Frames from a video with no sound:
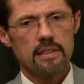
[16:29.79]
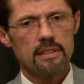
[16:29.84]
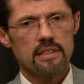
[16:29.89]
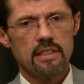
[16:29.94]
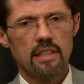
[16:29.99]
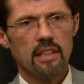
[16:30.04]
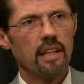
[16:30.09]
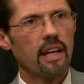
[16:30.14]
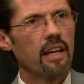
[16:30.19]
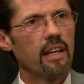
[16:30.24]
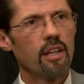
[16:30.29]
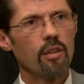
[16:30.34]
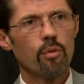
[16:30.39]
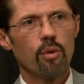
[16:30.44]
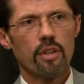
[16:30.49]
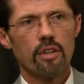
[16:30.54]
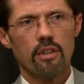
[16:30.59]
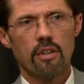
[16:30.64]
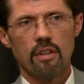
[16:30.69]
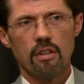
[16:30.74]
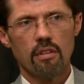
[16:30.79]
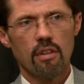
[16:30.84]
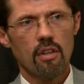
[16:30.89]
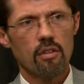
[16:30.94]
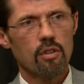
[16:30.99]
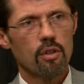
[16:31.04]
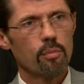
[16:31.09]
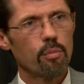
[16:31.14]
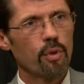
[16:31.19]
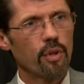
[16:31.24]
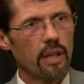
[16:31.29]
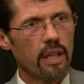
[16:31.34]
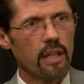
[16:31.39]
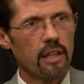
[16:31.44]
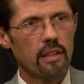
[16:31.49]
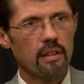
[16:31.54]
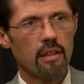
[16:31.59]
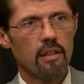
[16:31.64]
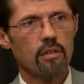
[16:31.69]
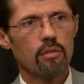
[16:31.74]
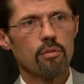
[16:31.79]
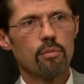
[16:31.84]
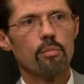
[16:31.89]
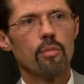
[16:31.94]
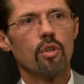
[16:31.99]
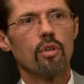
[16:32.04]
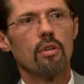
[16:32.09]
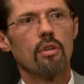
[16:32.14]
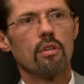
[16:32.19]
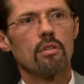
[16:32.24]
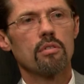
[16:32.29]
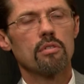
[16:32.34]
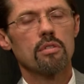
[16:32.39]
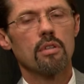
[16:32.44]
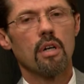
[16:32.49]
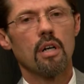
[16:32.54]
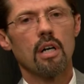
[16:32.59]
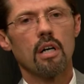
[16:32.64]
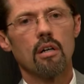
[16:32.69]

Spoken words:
Today, we are no longer printing those books.